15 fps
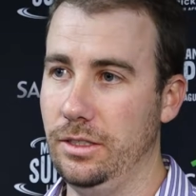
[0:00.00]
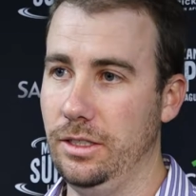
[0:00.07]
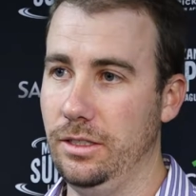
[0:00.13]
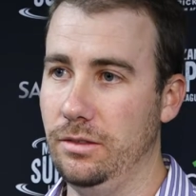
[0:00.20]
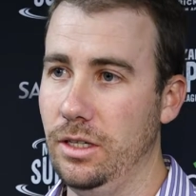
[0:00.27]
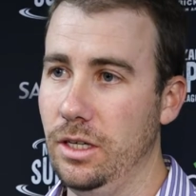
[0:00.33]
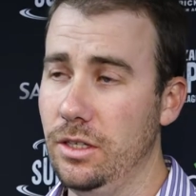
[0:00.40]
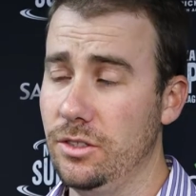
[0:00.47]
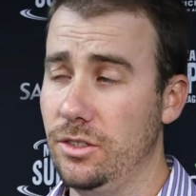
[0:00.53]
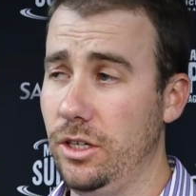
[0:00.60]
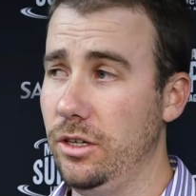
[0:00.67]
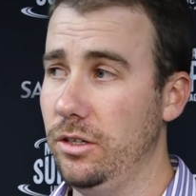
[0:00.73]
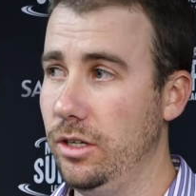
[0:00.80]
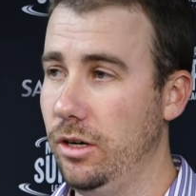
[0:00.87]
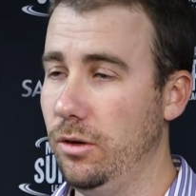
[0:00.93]
Yeah.
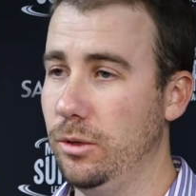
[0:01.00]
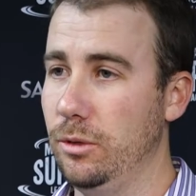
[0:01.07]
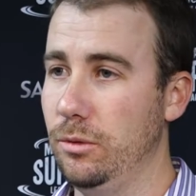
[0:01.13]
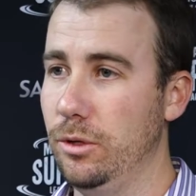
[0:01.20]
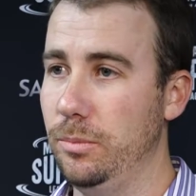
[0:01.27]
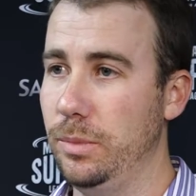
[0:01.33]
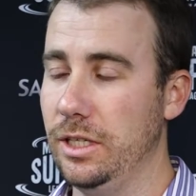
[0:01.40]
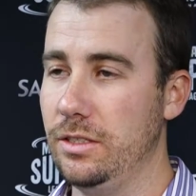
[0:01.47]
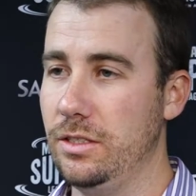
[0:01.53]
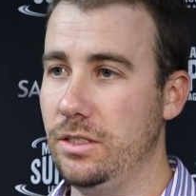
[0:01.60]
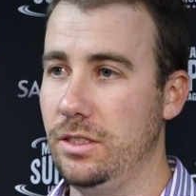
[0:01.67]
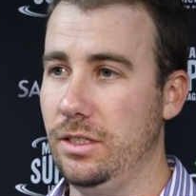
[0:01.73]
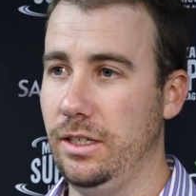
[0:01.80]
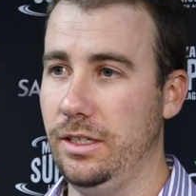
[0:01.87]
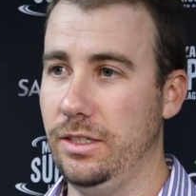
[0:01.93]
So yeah, we were
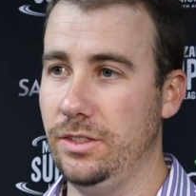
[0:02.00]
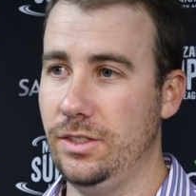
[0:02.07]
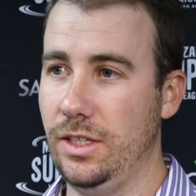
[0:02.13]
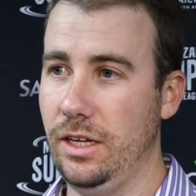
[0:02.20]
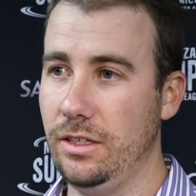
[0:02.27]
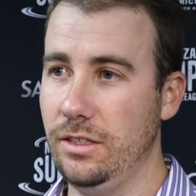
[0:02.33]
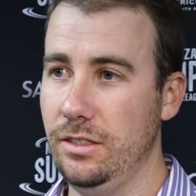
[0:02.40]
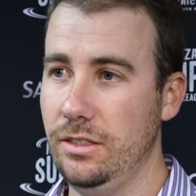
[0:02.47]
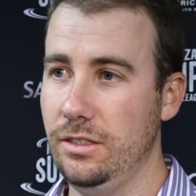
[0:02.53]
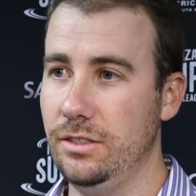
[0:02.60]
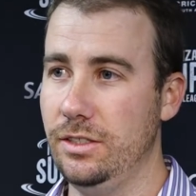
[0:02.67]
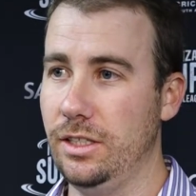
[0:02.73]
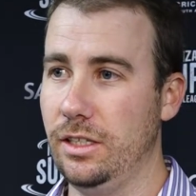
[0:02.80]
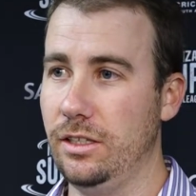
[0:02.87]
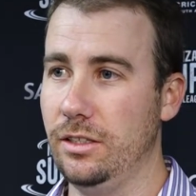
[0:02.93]
picked second
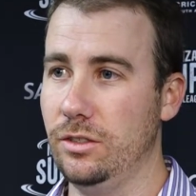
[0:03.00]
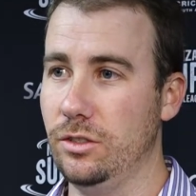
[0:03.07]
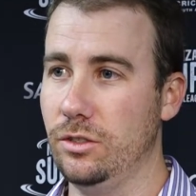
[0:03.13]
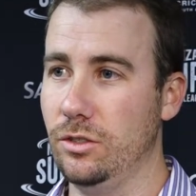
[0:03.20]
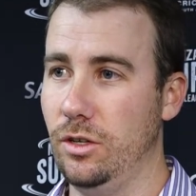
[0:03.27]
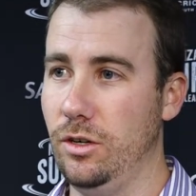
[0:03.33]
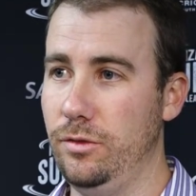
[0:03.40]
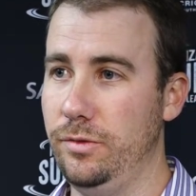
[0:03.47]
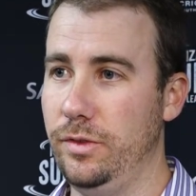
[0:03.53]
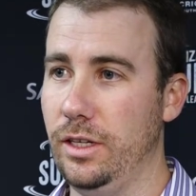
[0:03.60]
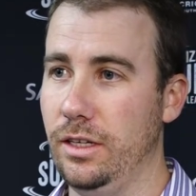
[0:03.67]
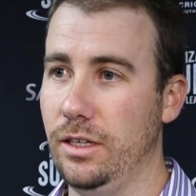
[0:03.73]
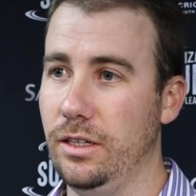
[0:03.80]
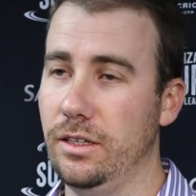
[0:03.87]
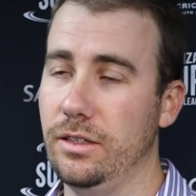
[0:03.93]
in the draft.
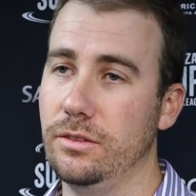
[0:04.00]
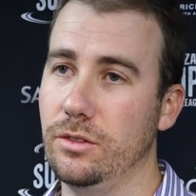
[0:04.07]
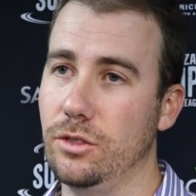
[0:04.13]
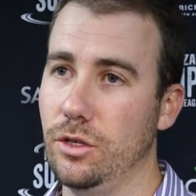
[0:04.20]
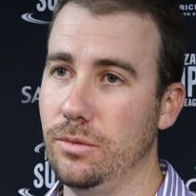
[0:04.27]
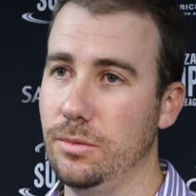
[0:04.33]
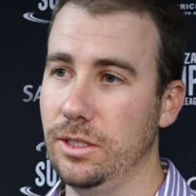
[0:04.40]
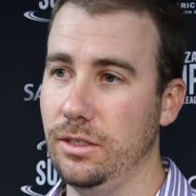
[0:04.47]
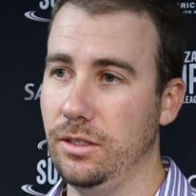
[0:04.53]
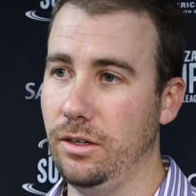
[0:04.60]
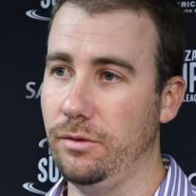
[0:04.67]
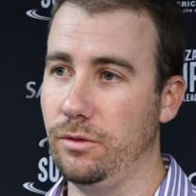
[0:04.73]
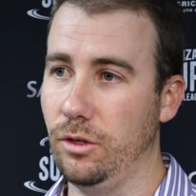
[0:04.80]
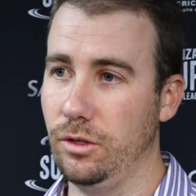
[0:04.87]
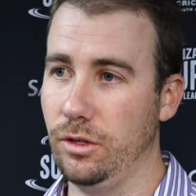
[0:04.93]
Durban
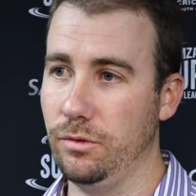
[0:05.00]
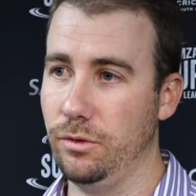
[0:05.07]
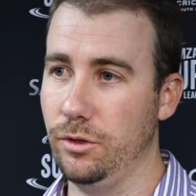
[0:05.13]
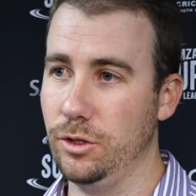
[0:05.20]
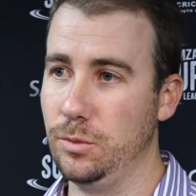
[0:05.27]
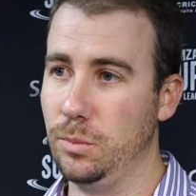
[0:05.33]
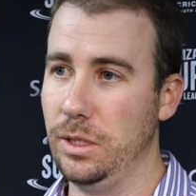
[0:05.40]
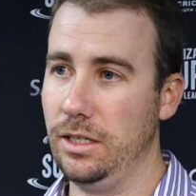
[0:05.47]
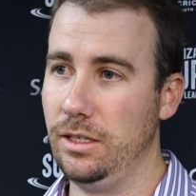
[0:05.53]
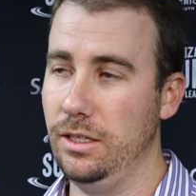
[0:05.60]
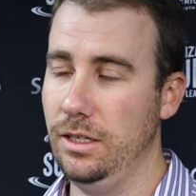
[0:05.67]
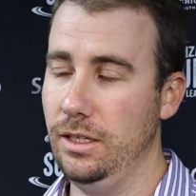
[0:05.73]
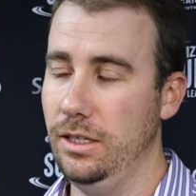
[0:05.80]
have got the first pick.